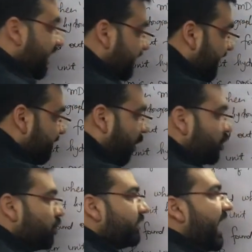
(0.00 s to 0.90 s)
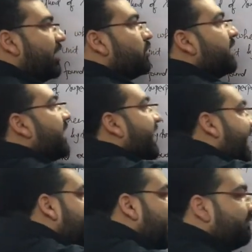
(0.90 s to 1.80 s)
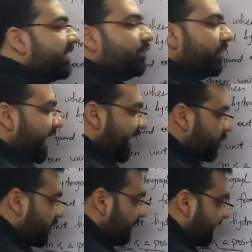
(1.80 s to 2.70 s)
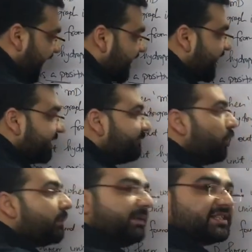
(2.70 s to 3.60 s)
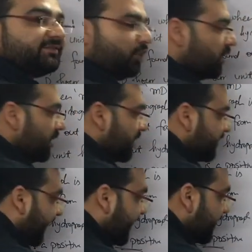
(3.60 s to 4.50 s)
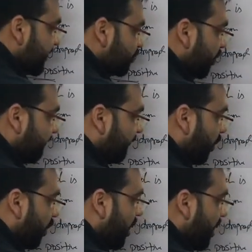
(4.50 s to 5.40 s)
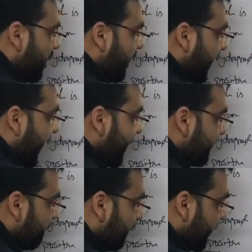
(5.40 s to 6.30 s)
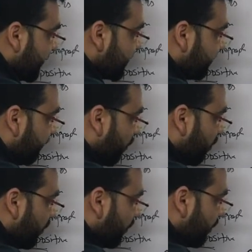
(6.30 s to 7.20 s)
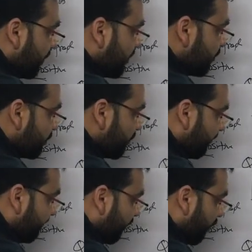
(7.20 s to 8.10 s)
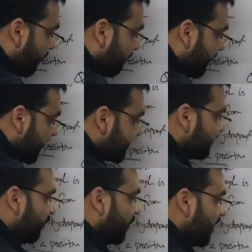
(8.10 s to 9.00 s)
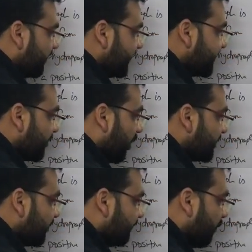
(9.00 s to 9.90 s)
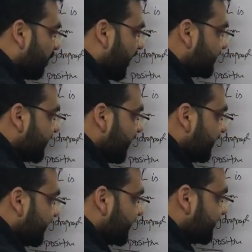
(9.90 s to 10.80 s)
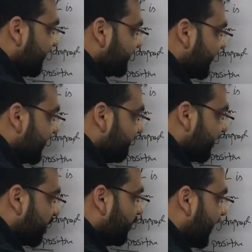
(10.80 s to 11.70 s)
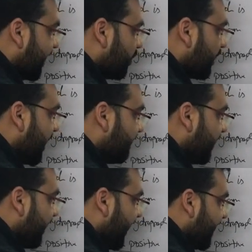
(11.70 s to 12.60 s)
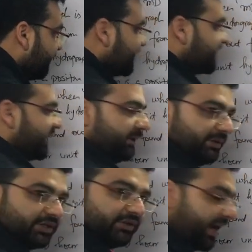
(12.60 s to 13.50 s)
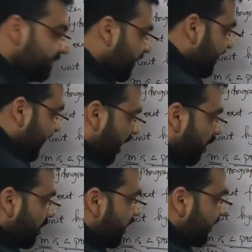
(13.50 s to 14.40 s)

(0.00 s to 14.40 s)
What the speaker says: if I want to calculate a 8-hour unit hydrograph, can I write 4 plus 4, right? So 4 and plus 4. So 4 plus 4. This is also 4 hours. This is 1 centimeter unit hydrograph and 1 centimeter, right? Now